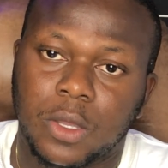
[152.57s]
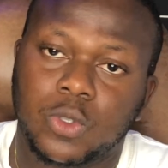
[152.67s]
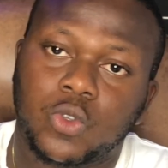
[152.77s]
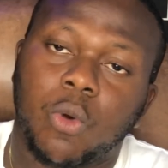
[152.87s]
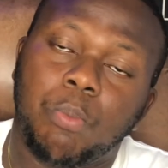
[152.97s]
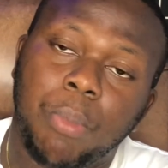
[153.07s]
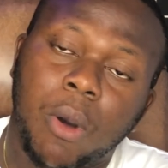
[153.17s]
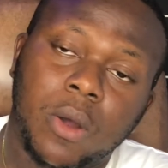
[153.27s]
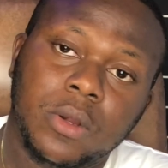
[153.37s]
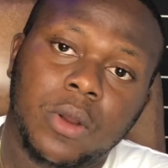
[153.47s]
to
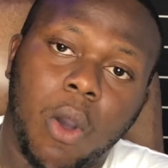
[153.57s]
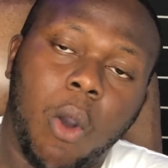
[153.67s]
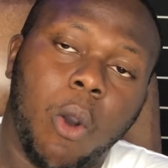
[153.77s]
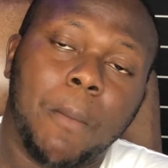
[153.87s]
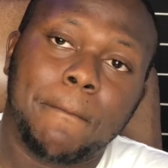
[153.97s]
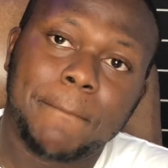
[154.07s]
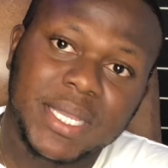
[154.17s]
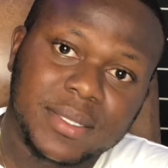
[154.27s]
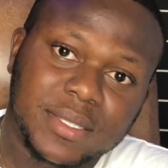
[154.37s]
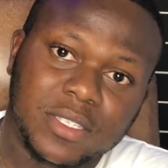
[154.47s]
burn or
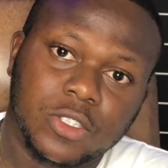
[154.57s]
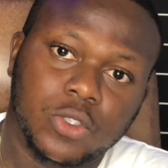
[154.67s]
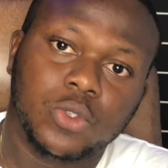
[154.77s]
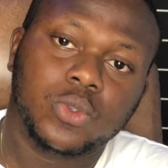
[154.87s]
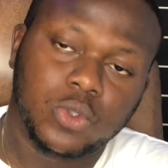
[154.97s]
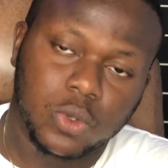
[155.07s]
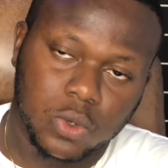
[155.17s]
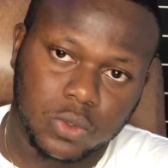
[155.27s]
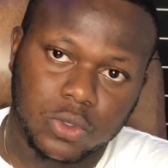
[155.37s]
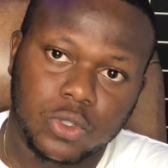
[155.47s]
mint new
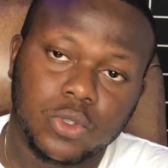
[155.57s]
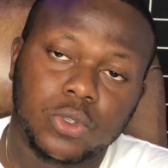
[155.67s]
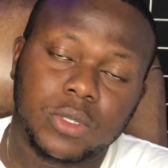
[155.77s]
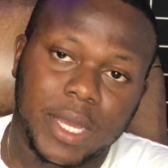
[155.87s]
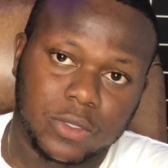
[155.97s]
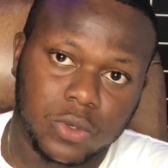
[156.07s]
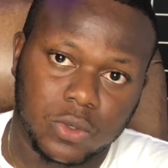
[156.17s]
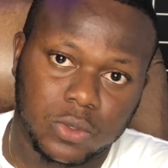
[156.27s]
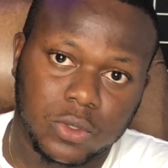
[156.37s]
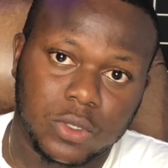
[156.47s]
tokens, new Luna
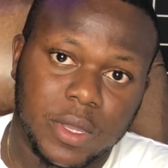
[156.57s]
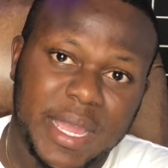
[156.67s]
tokens,